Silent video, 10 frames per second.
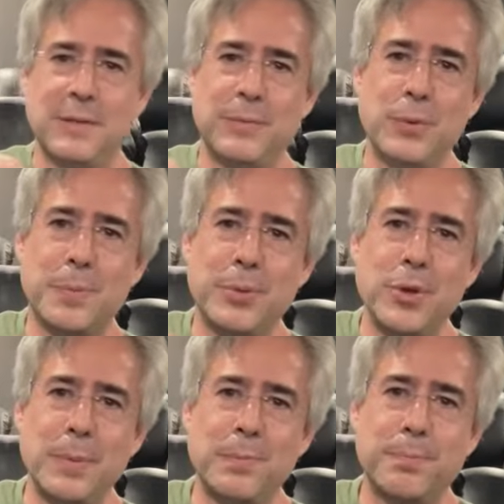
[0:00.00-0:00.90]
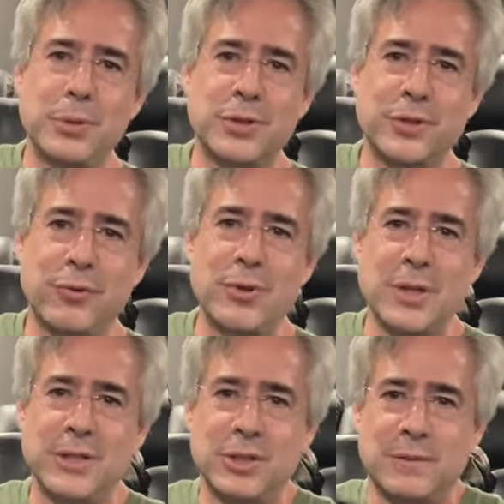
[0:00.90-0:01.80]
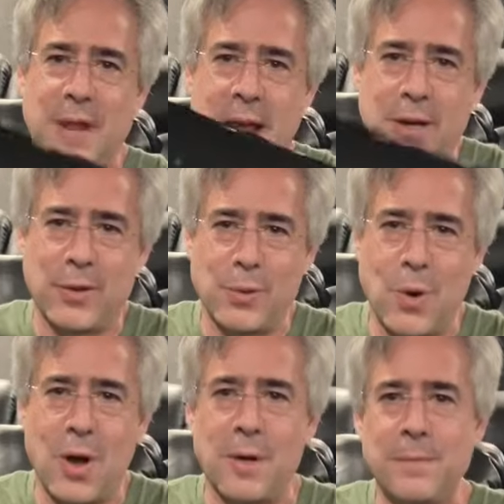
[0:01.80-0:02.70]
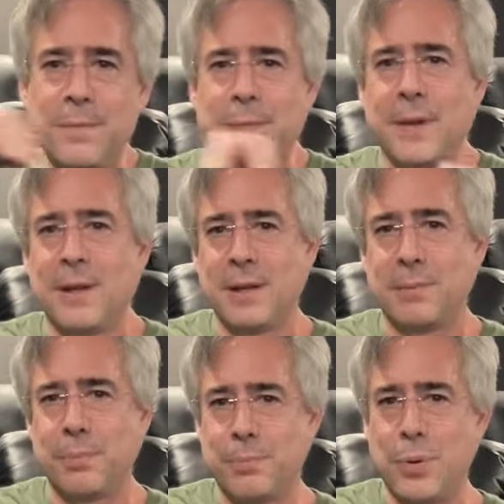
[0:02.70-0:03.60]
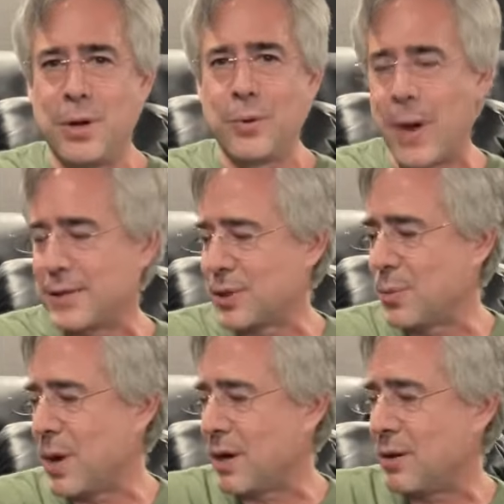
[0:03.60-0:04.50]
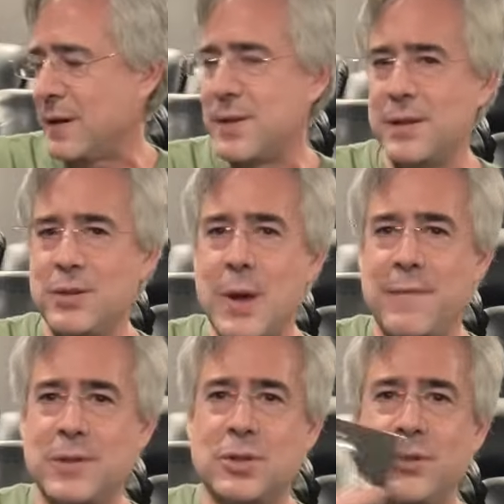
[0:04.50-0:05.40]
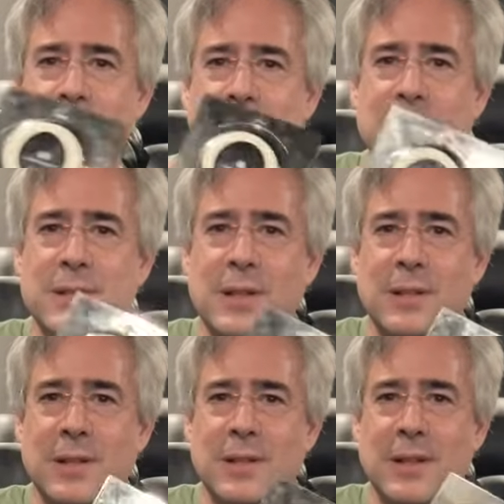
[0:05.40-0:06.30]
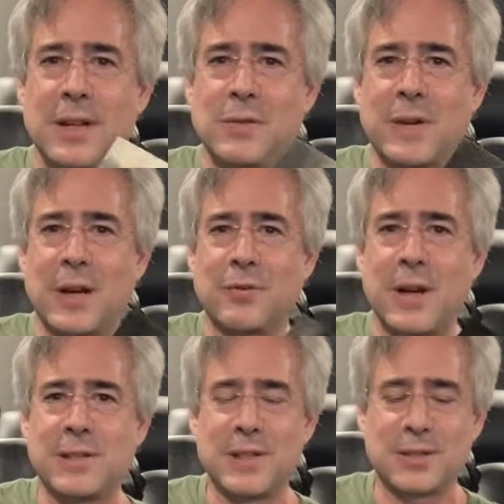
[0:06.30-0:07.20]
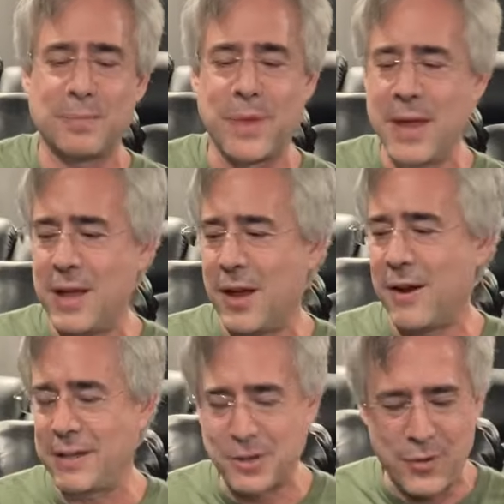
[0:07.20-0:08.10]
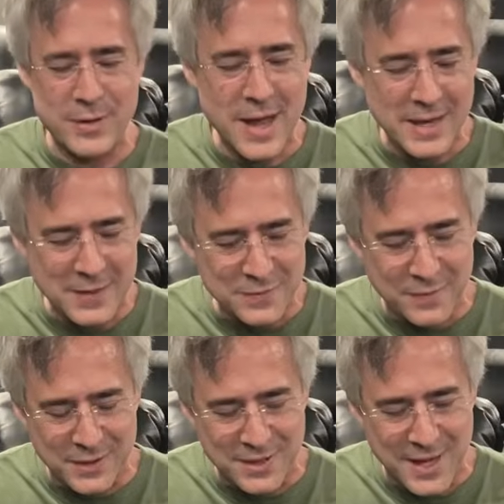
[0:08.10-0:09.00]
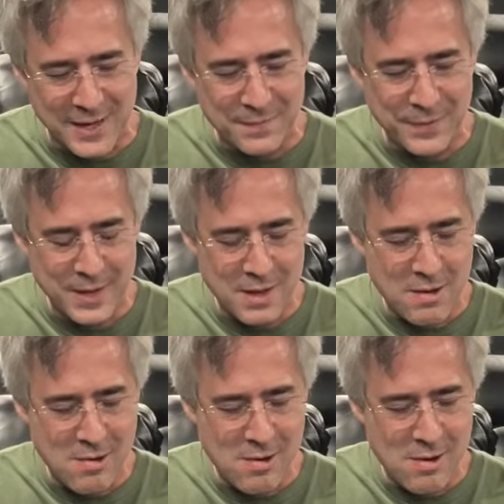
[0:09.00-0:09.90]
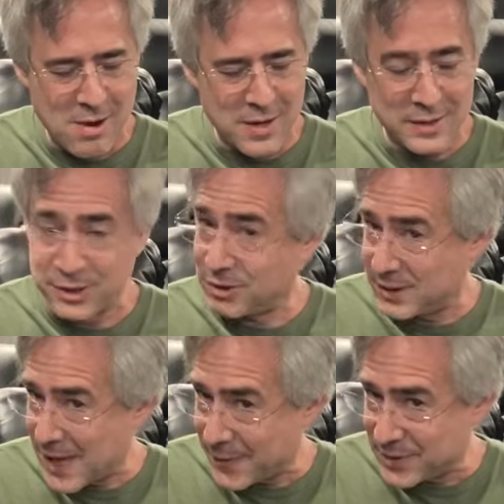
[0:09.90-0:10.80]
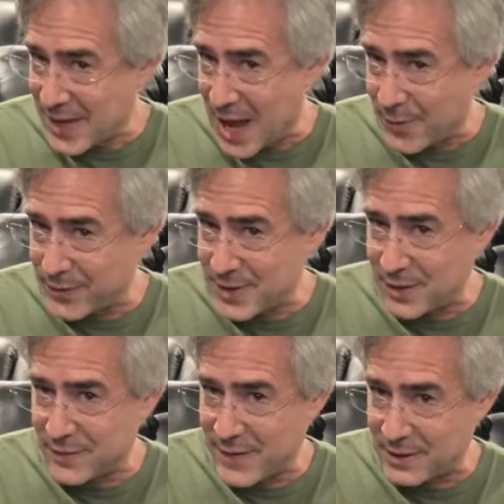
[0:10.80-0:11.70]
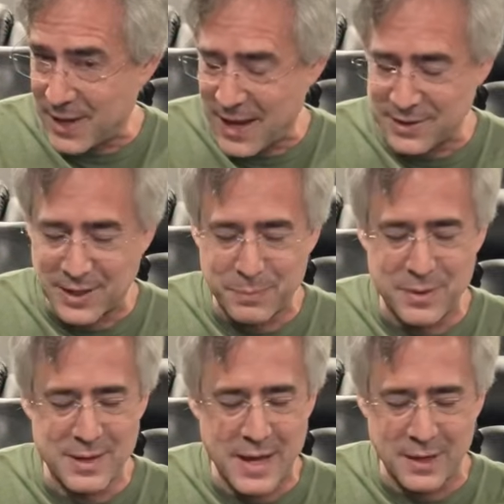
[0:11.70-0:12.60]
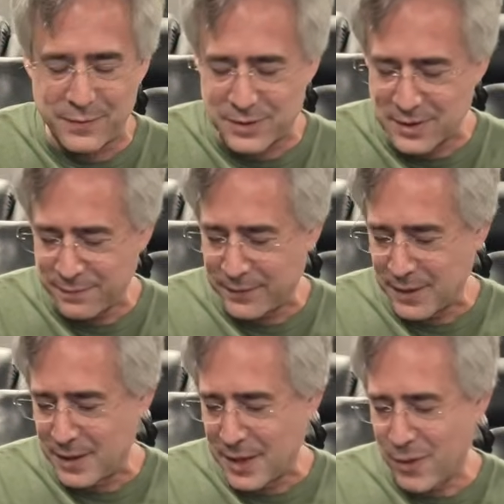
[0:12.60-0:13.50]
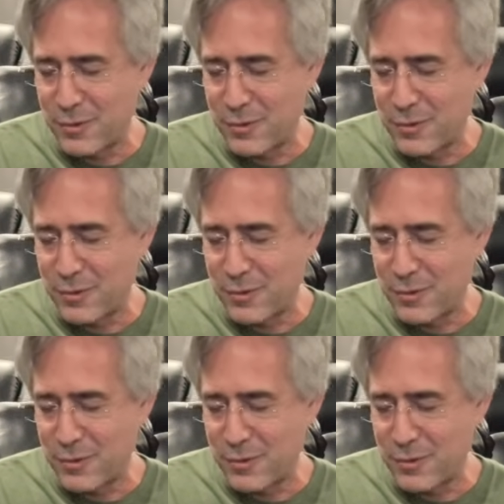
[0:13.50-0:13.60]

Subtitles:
you can put screws in and just hang it on the wall. Put it away somewhere, and then you have this on your desk, and you've got a great system. All right, so the negatives of this thing, and certainly not the sound. The sound is fantastic, but the negatives, The